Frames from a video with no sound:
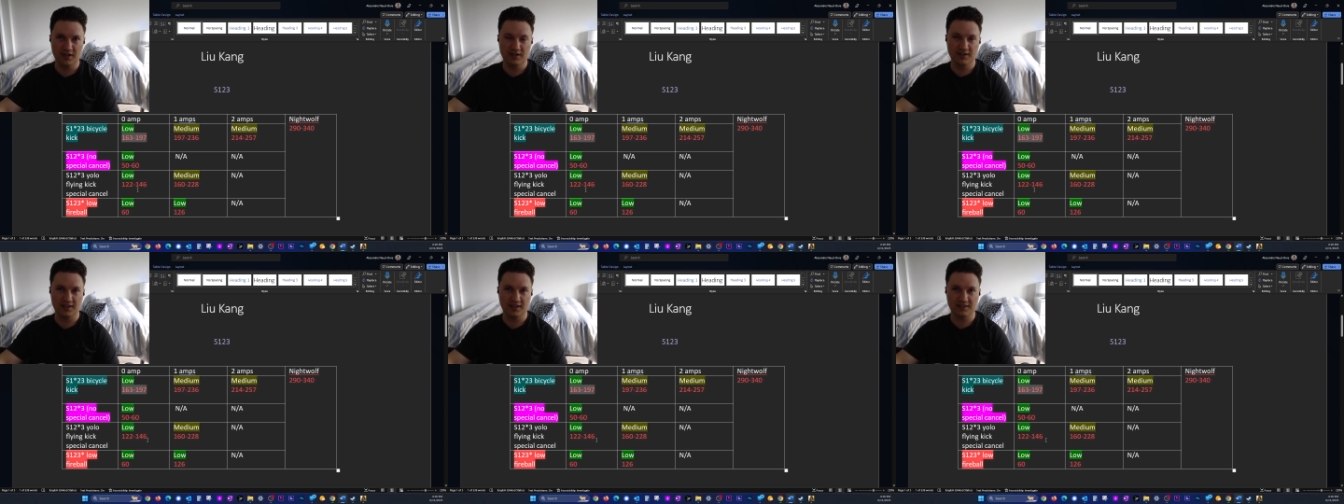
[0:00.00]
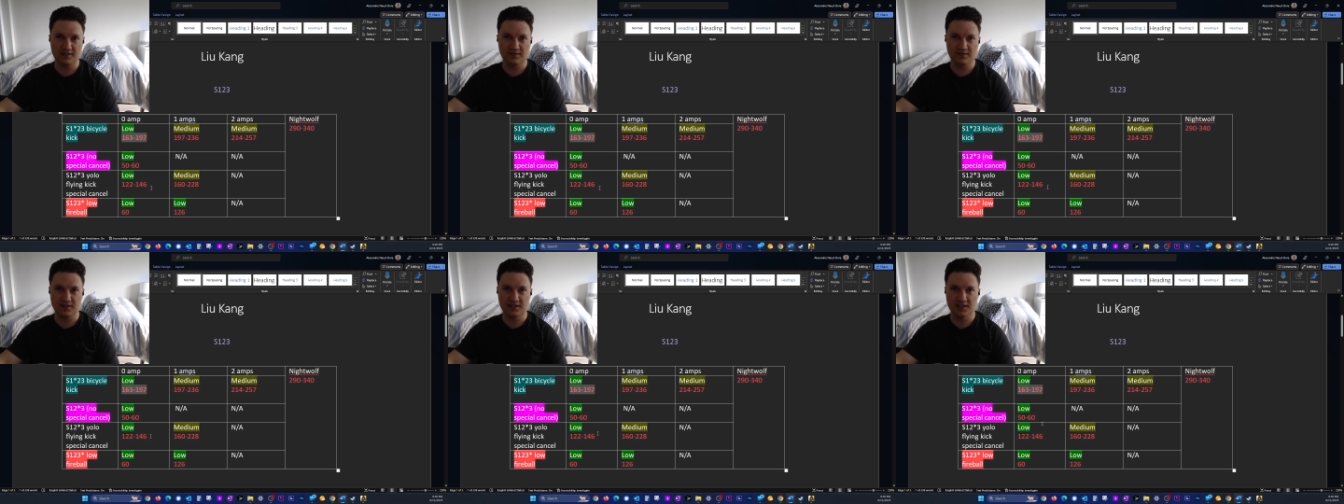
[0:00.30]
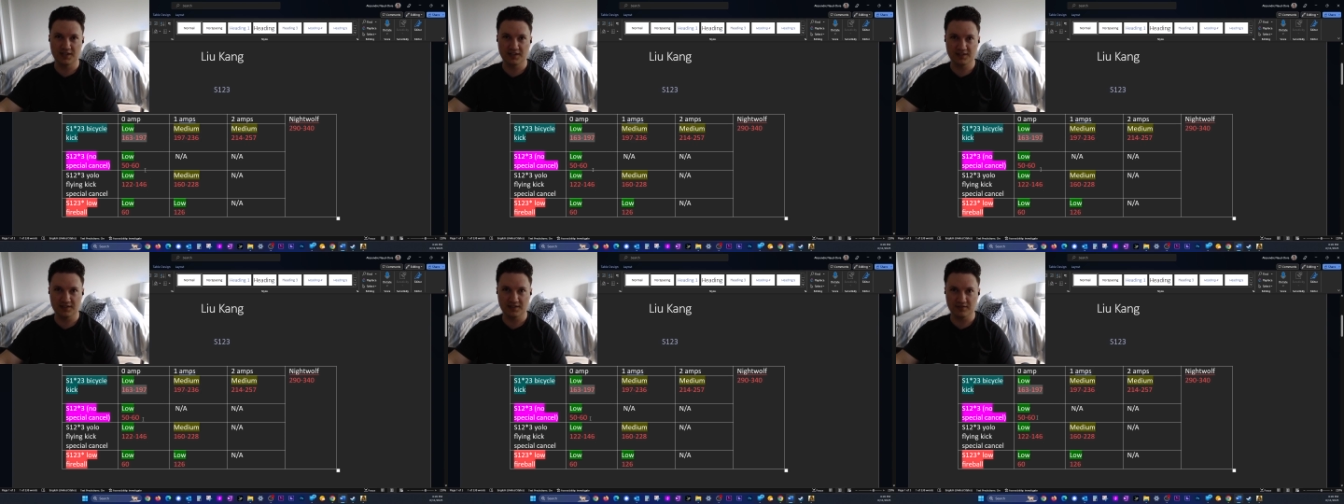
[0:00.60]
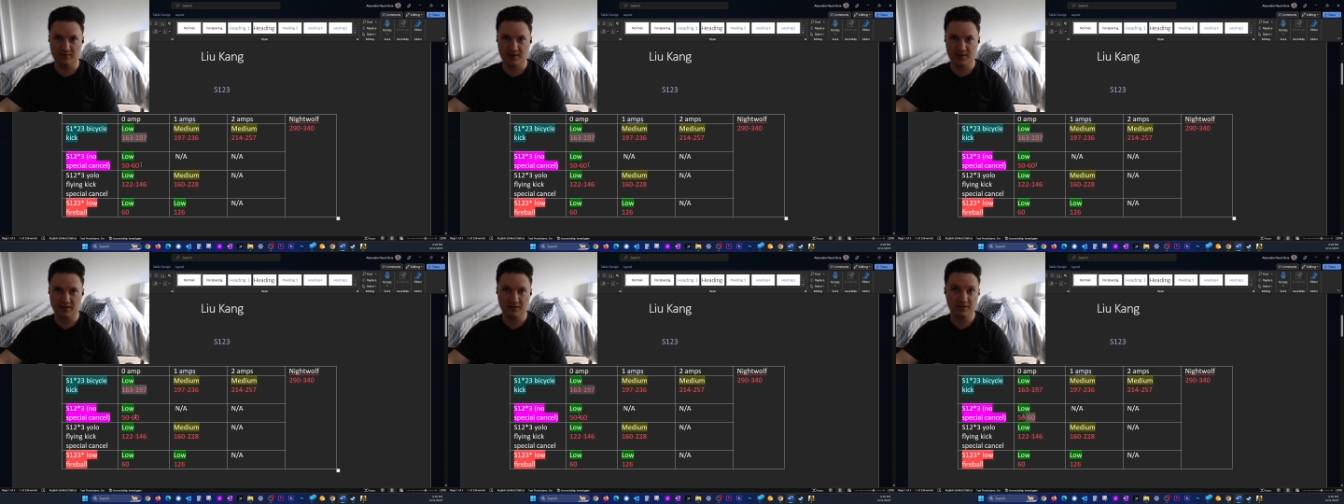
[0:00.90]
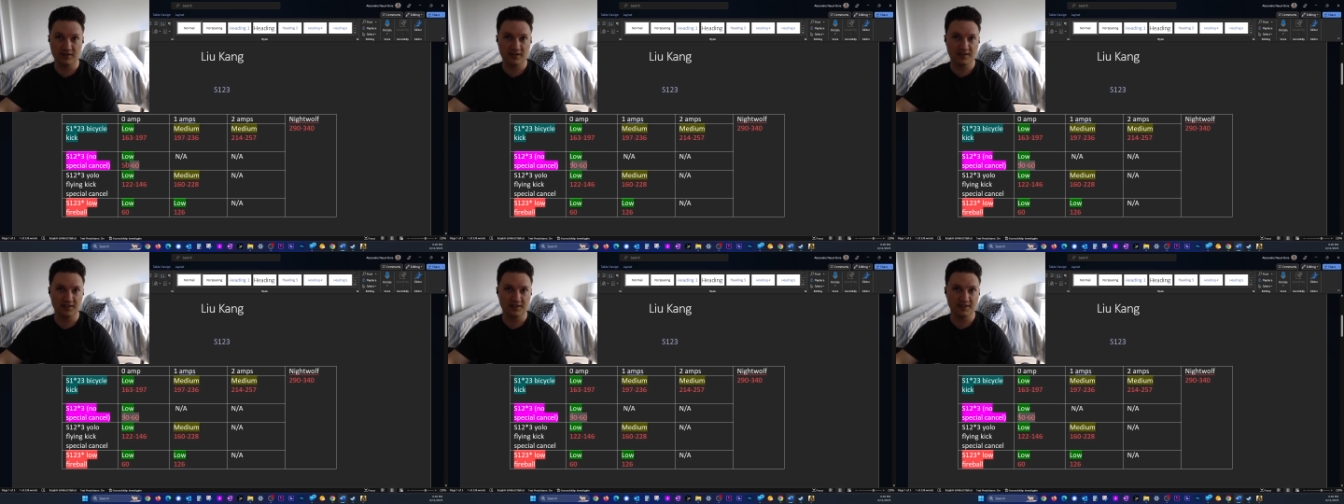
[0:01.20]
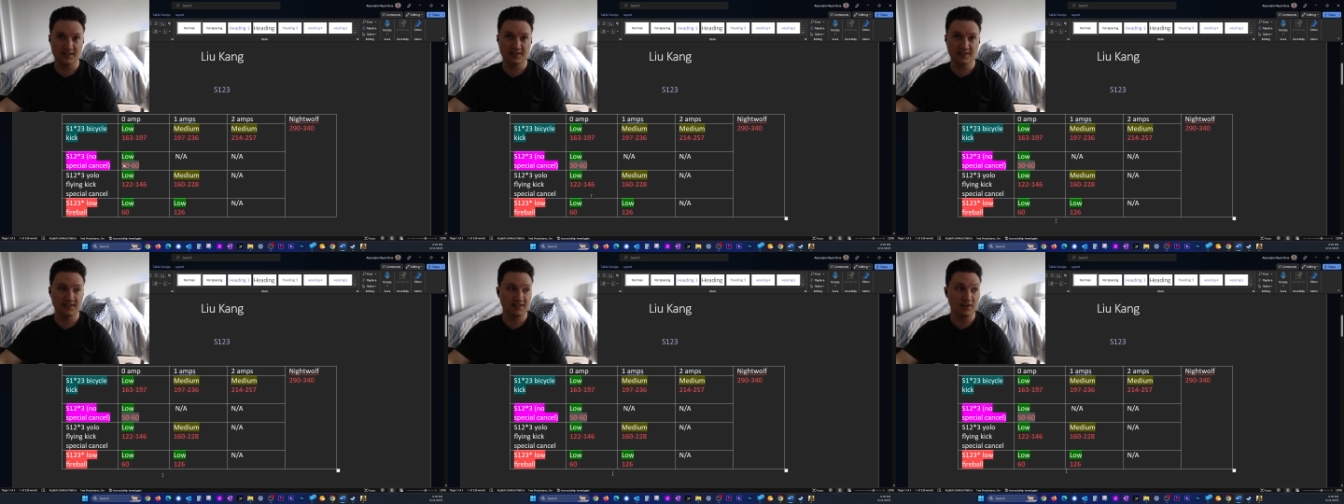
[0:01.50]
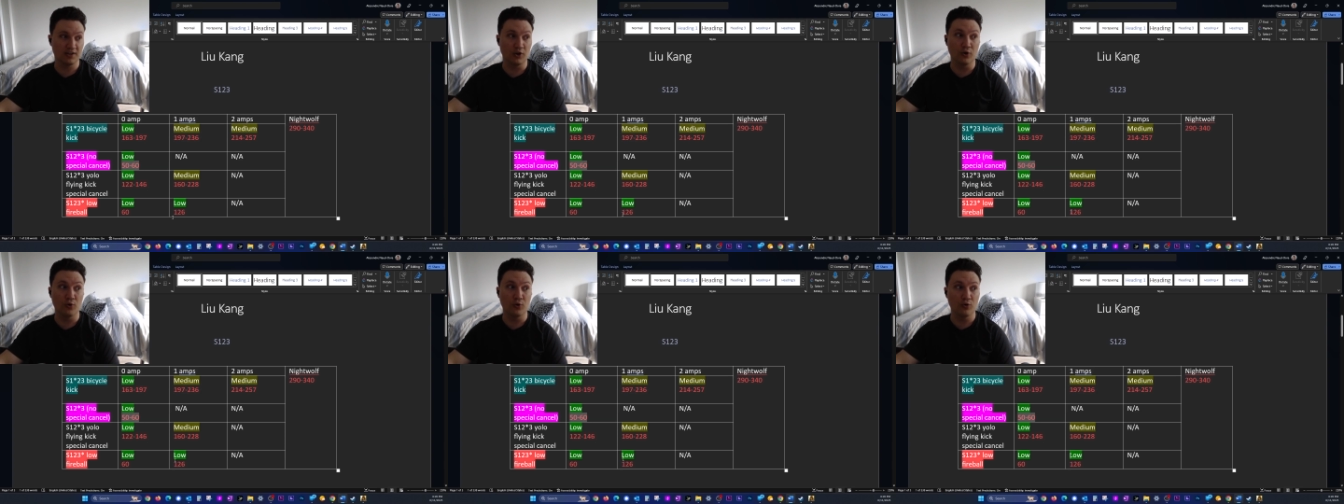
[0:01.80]
That's if he guesses right. Look at this. This is a
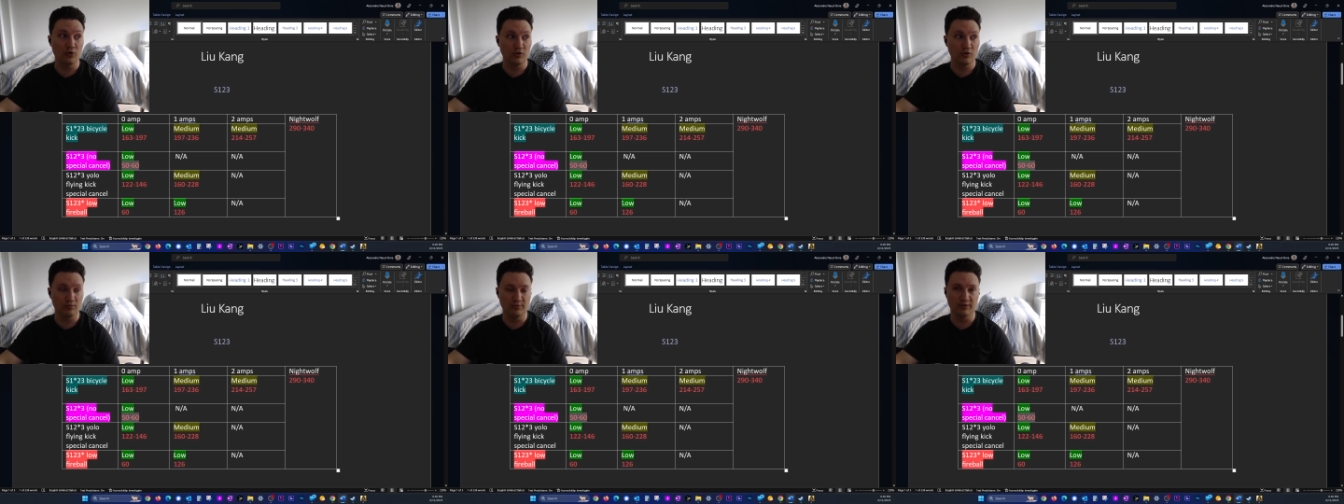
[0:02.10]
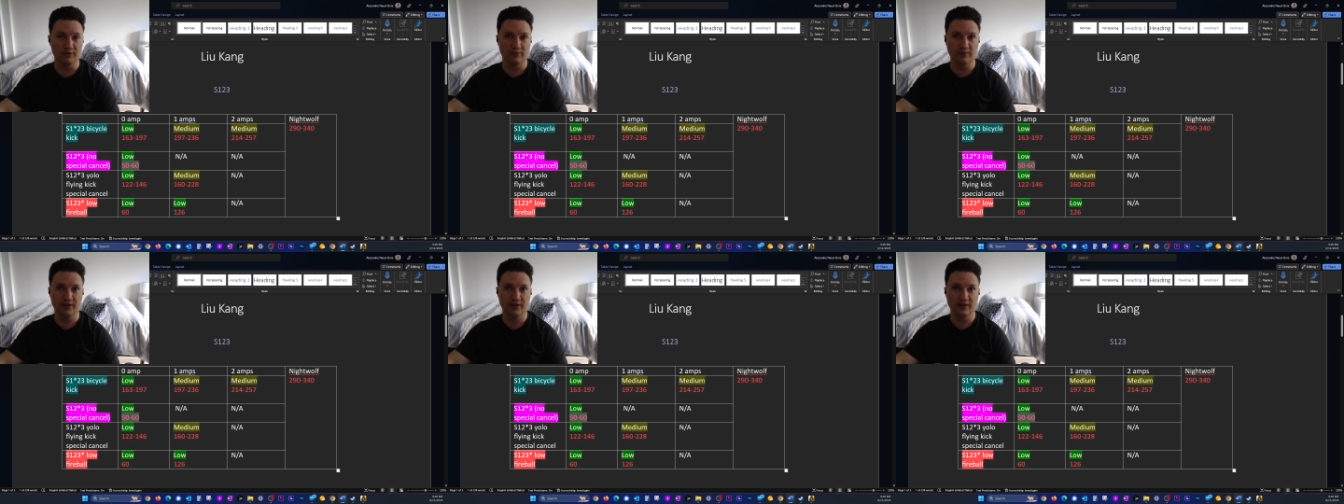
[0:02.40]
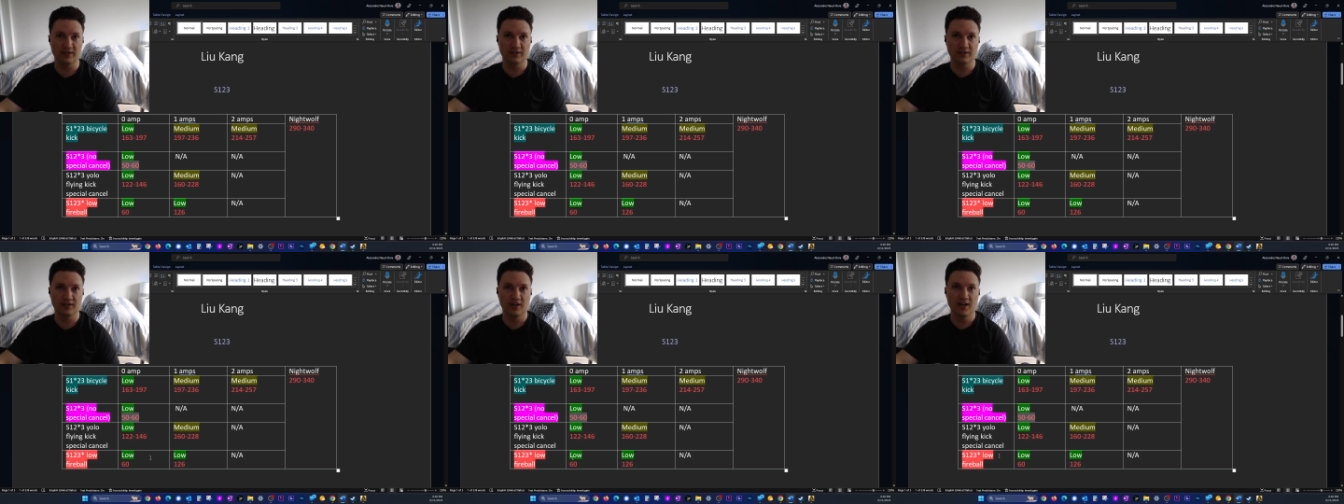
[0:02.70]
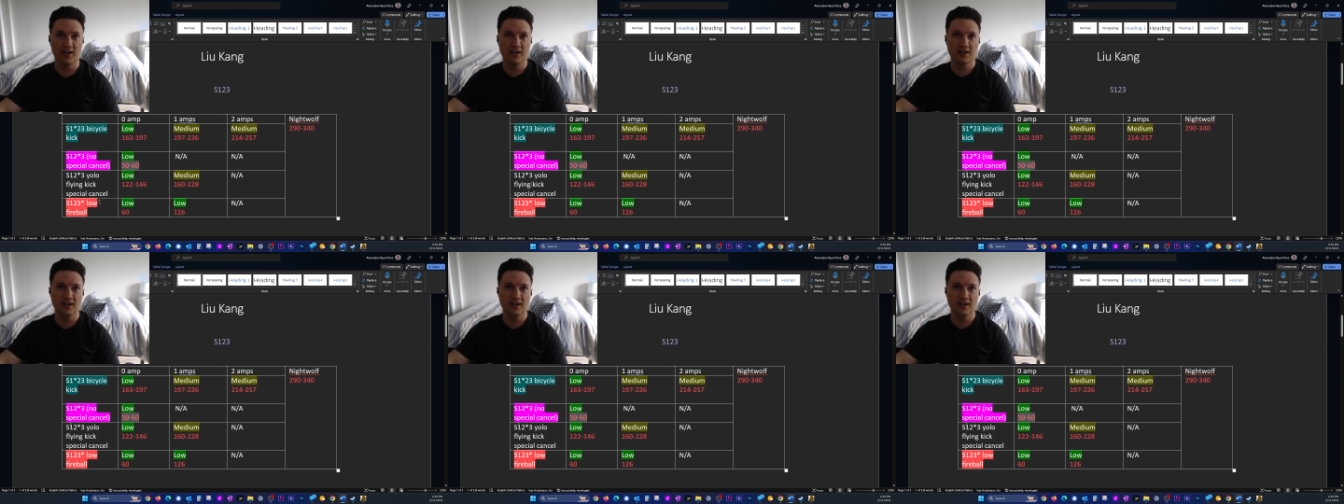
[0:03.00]
horrible range.